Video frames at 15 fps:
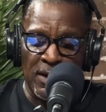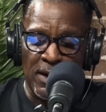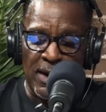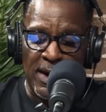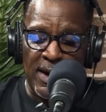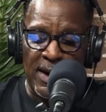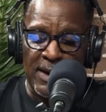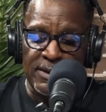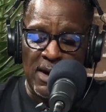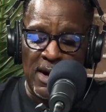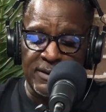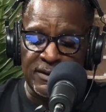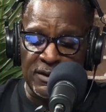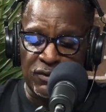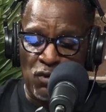And I
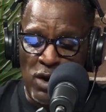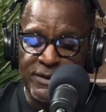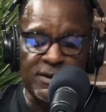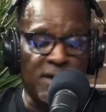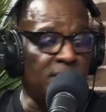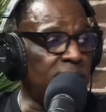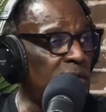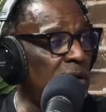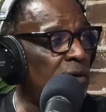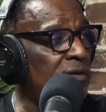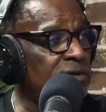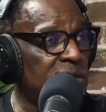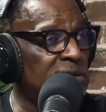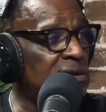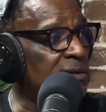just wanted to,
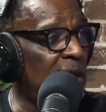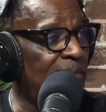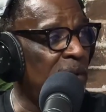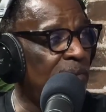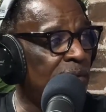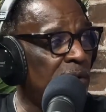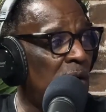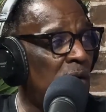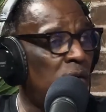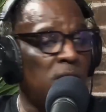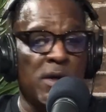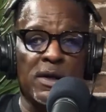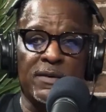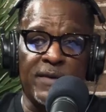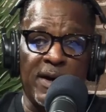just let people know
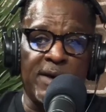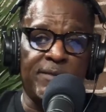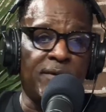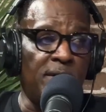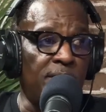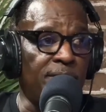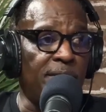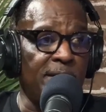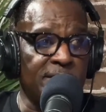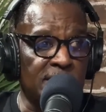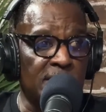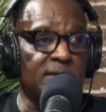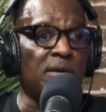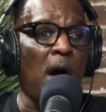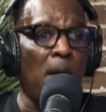that this
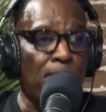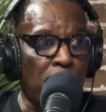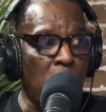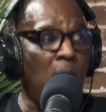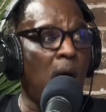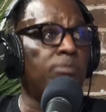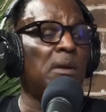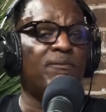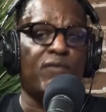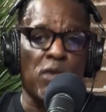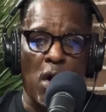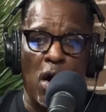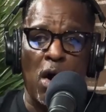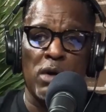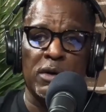is a problem
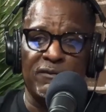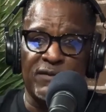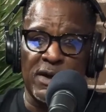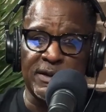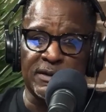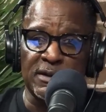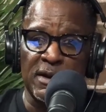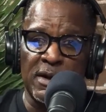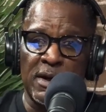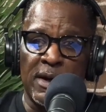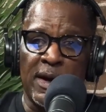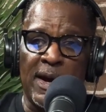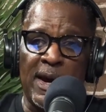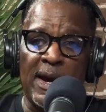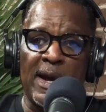for all of us.
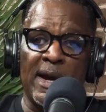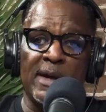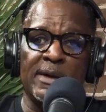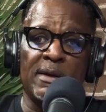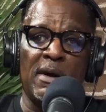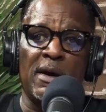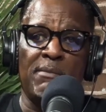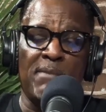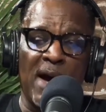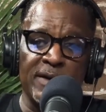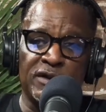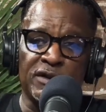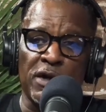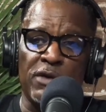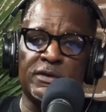And my
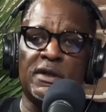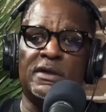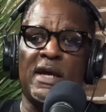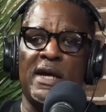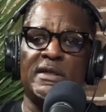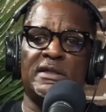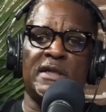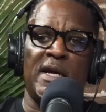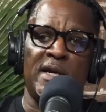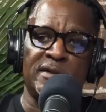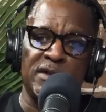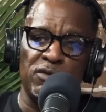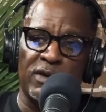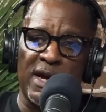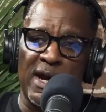shirt today says
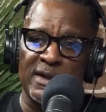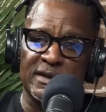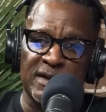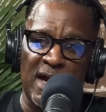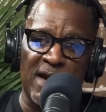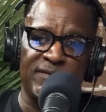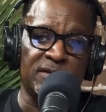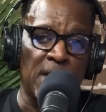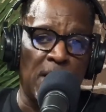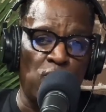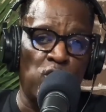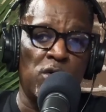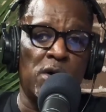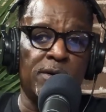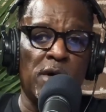you can't save
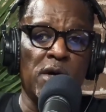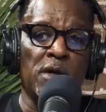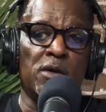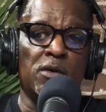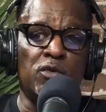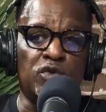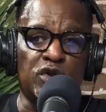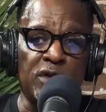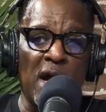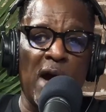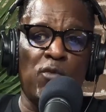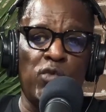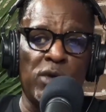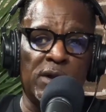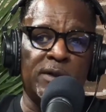someone who's
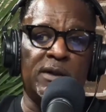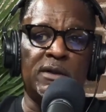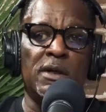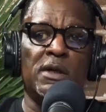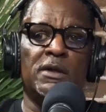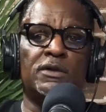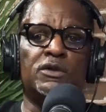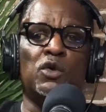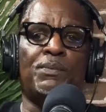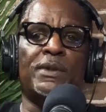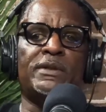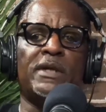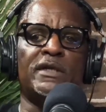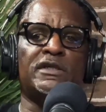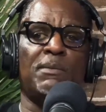not willing to
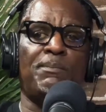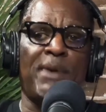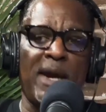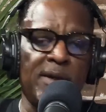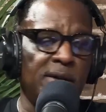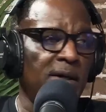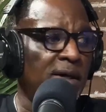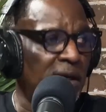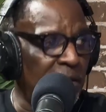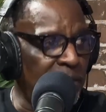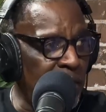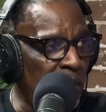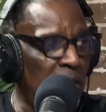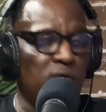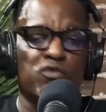participate in
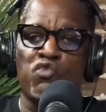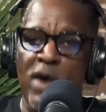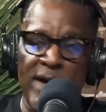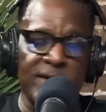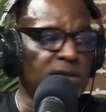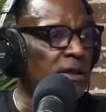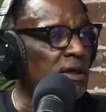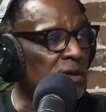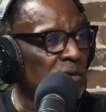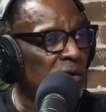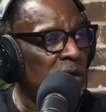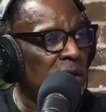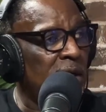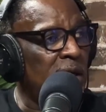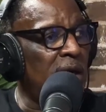their own rescue.
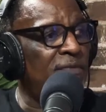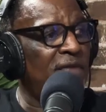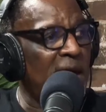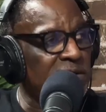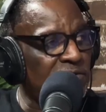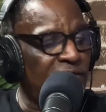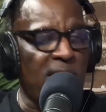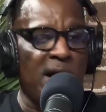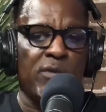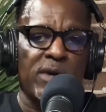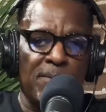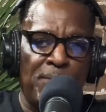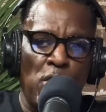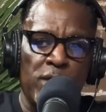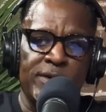And that's very
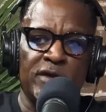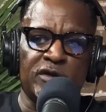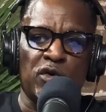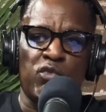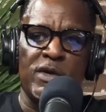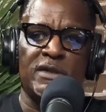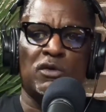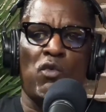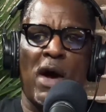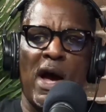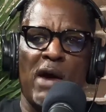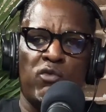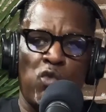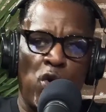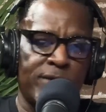important. There's a reason why
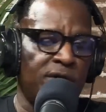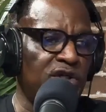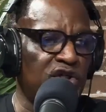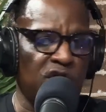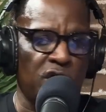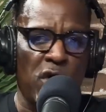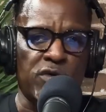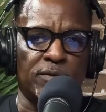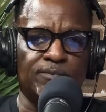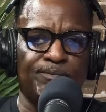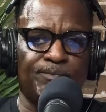I wore this shirt.